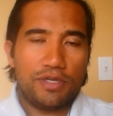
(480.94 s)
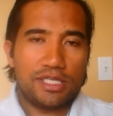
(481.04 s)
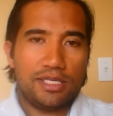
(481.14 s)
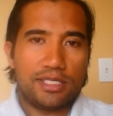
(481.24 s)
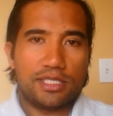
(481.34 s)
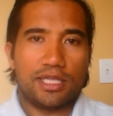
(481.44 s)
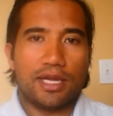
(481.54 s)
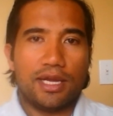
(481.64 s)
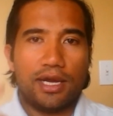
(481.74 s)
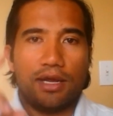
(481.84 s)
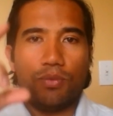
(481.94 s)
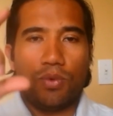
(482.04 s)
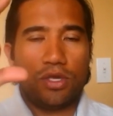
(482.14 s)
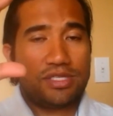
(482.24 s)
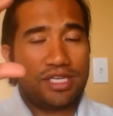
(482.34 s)
diseases in the gut,
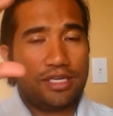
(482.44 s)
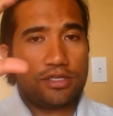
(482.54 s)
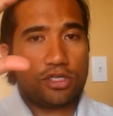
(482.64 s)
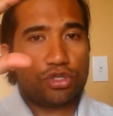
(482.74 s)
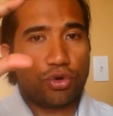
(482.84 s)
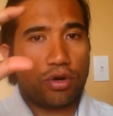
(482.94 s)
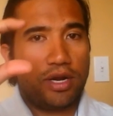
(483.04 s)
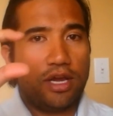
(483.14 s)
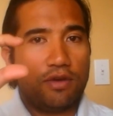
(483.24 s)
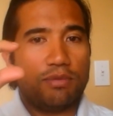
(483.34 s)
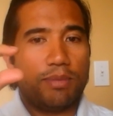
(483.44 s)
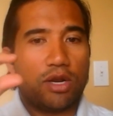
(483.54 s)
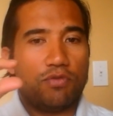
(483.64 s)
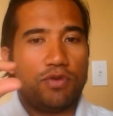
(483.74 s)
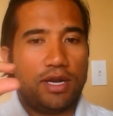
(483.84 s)
what you see is a shortening of the
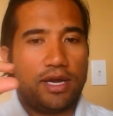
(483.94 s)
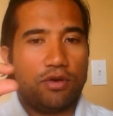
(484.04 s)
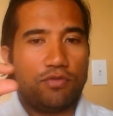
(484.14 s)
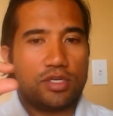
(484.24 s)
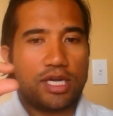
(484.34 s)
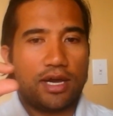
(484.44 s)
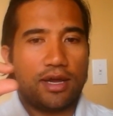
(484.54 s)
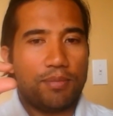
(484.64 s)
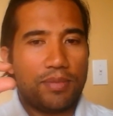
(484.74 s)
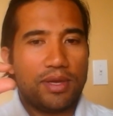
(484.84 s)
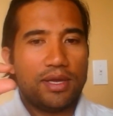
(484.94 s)
microvilli over time.